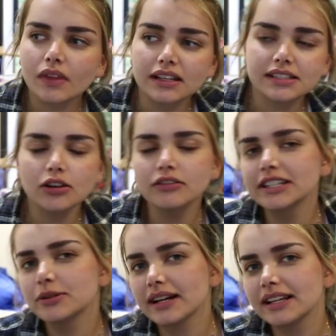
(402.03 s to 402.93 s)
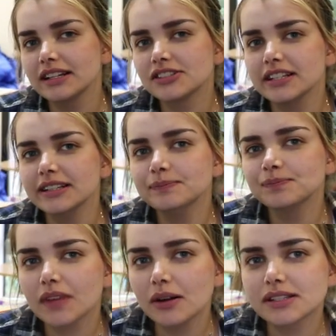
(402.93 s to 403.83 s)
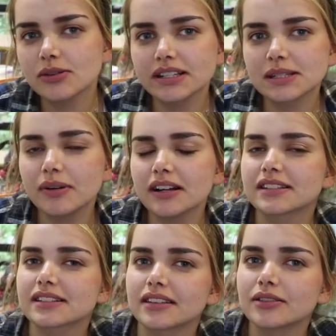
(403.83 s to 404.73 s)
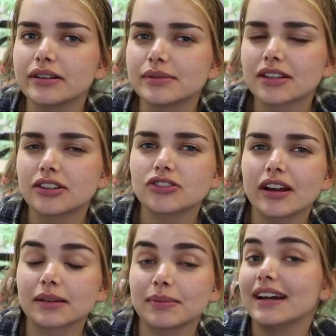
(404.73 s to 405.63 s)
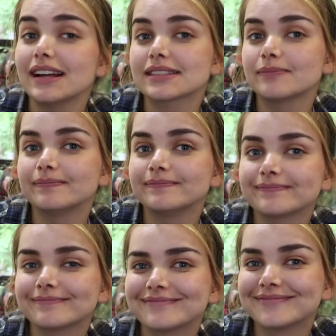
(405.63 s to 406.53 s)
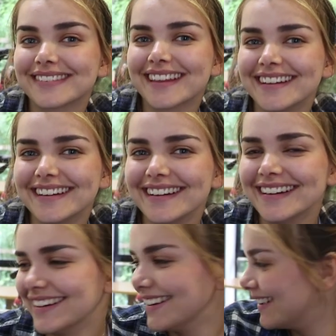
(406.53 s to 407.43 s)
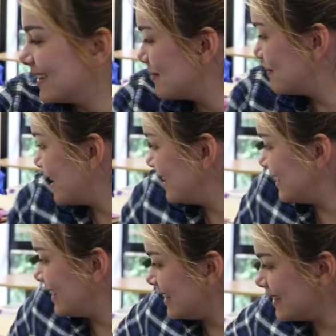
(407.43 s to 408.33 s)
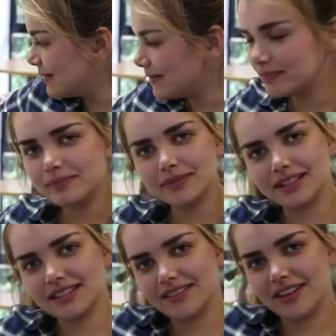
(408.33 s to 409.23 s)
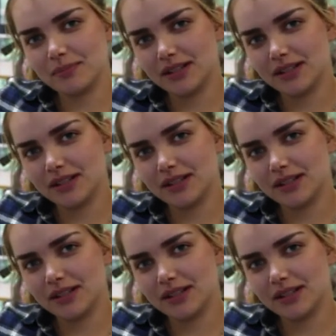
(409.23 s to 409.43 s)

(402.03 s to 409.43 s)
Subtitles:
It's gone really quickly, actually. I was quite surprised because I thought it was going to drag, but it hasn't. It's always a pleasant surprise.